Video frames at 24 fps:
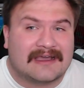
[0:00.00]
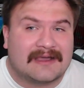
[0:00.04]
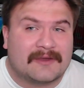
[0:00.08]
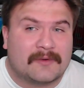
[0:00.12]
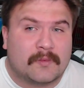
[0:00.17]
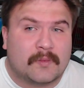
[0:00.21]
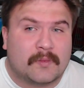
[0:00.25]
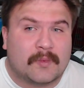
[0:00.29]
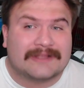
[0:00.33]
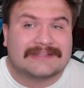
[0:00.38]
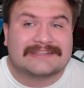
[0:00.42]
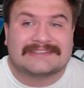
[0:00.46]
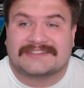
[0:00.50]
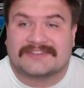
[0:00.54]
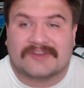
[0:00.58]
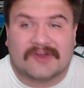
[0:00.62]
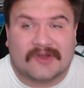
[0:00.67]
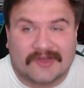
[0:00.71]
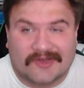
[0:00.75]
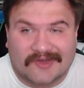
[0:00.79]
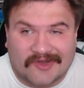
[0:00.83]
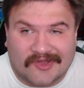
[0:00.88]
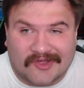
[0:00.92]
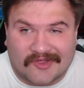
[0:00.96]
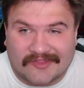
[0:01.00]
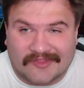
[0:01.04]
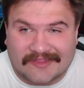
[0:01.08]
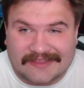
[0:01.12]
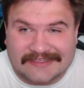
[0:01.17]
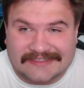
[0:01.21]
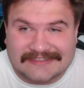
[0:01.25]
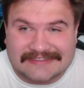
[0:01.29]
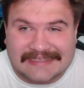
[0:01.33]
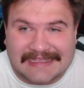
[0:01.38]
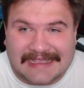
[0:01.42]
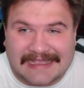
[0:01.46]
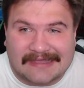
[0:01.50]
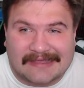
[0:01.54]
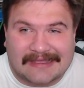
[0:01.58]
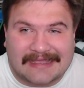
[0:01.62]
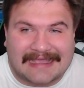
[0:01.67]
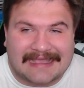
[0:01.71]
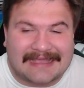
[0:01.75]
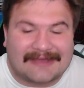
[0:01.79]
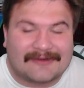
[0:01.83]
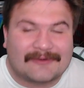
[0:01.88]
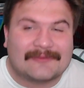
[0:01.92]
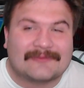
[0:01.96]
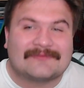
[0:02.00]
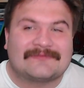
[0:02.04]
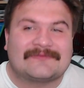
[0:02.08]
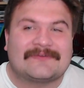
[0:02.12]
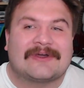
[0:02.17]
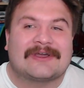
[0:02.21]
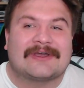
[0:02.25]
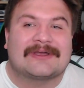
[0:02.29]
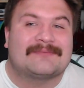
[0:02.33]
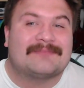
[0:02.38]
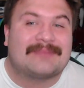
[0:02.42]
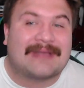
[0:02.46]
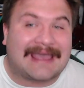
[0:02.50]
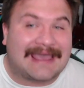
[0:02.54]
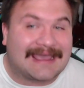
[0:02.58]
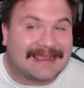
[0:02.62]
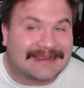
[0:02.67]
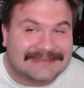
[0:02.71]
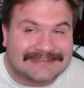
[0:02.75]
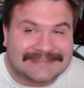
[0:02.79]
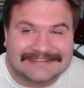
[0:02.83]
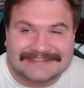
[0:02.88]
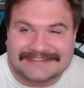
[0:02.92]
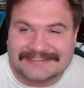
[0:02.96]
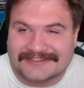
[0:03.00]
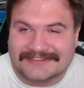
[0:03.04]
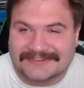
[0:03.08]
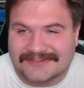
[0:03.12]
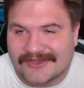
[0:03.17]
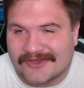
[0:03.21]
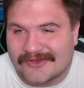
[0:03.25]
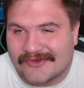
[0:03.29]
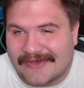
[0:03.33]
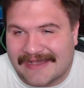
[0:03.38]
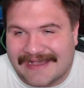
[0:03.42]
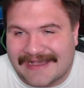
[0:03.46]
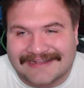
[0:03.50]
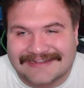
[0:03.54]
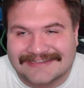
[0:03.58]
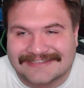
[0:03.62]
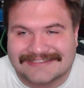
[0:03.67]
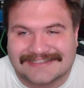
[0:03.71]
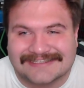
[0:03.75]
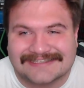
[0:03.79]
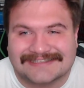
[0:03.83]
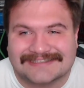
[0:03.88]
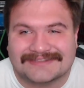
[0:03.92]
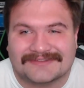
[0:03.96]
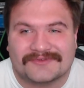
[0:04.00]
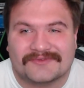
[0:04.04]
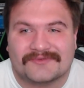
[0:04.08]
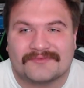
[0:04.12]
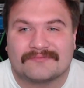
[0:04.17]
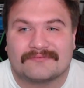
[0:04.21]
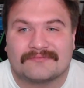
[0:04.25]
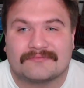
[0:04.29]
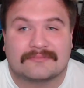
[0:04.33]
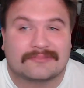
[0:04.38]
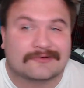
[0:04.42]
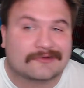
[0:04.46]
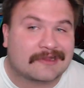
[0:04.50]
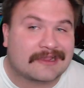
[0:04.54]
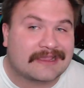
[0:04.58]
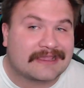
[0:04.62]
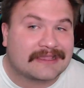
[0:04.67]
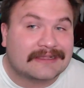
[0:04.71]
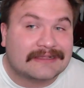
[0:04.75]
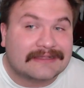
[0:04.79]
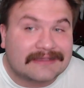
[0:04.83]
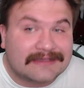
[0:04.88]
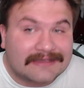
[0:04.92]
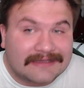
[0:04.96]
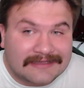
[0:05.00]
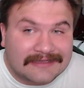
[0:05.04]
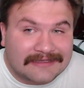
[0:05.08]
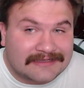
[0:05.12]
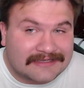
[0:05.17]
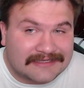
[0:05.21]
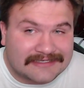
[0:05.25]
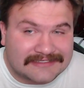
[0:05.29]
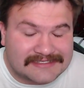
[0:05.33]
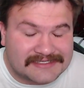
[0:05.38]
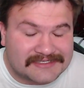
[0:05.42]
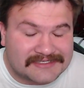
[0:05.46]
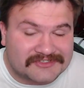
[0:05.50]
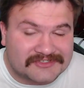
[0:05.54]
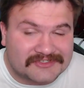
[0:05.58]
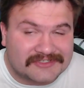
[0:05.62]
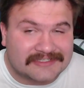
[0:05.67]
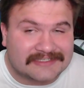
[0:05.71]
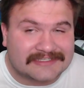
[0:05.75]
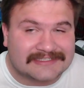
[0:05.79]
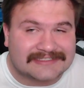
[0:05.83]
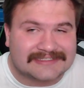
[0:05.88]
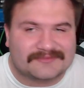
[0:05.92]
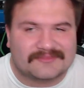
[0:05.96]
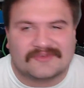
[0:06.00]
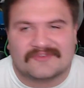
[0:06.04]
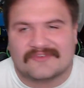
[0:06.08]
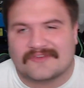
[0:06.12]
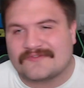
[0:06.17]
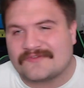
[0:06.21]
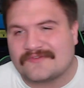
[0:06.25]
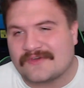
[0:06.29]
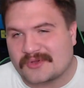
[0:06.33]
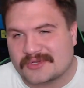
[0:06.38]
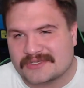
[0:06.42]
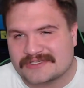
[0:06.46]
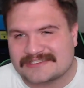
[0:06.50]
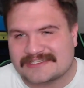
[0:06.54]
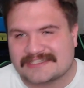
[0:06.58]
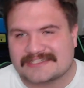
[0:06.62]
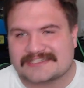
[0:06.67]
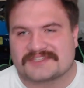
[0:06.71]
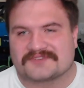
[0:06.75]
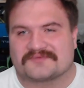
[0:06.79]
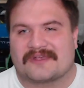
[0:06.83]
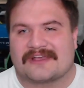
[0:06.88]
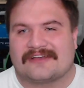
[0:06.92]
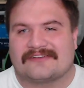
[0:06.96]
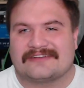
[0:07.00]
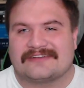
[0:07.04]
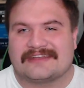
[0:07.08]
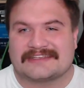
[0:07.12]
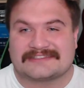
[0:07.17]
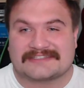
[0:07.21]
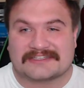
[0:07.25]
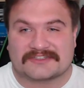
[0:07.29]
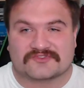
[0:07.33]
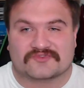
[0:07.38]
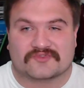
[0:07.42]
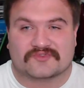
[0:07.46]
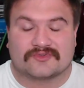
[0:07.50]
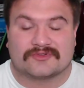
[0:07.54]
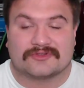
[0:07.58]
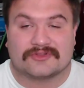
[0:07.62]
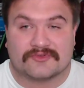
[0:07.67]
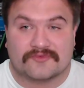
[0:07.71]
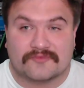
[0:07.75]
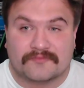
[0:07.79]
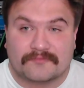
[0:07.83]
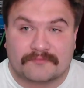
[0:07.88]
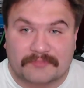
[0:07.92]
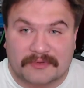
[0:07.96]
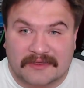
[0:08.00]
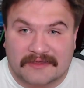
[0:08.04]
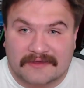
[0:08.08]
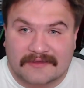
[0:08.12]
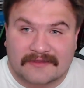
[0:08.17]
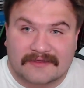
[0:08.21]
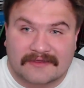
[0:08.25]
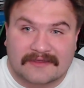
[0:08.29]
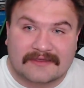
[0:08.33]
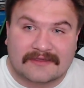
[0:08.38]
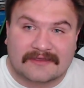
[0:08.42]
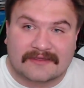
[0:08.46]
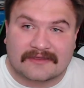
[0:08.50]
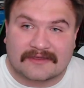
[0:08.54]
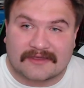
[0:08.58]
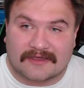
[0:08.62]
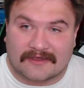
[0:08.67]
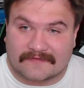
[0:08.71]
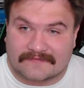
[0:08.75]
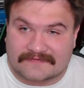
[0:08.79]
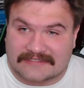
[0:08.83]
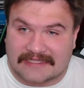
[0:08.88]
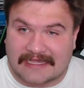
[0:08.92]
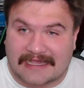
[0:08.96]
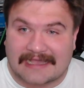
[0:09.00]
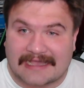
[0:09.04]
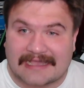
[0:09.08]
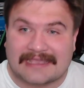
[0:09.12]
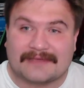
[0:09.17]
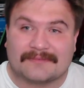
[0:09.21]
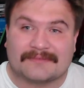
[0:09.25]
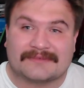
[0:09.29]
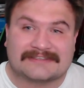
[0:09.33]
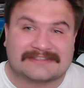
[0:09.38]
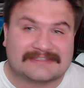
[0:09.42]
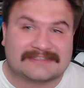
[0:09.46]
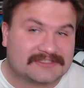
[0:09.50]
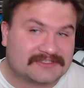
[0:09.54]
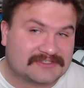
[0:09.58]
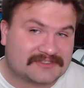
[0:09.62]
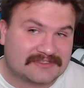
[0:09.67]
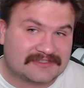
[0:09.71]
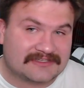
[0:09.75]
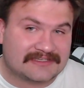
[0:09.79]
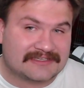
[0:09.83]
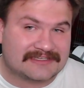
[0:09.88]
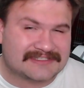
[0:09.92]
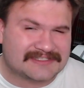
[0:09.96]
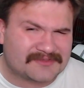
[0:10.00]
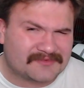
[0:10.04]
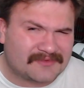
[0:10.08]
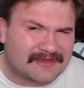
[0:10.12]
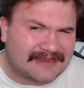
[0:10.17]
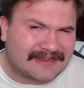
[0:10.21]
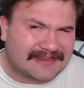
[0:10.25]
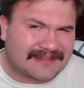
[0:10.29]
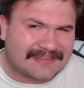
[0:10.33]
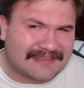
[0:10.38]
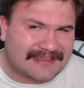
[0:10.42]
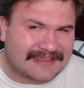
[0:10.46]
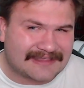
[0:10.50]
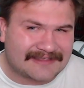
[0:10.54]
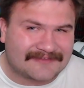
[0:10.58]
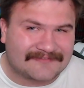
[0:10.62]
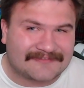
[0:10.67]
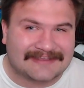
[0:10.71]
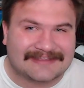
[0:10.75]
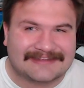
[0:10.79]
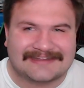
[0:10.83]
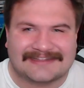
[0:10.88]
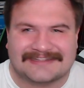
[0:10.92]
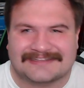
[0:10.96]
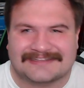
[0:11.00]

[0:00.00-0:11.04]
What started all this? How far back does it go? How does this loop break? Essentially, because the movie focuses around a central loop of time, essentially, is the way to think of it.